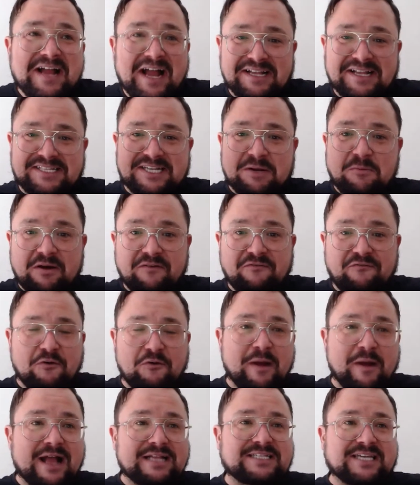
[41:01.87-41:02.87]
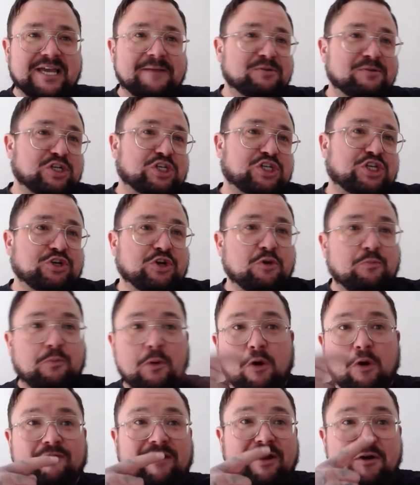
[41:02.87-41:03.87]
And someone from our team just took the
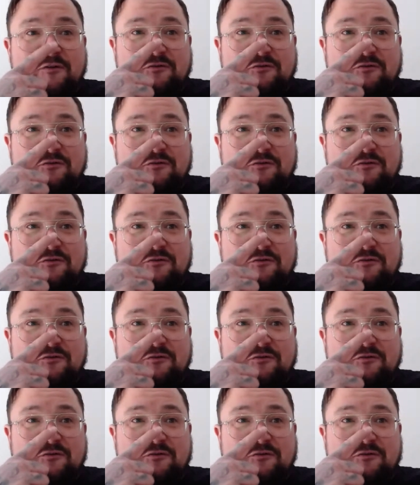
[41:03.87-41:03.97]
ball and ran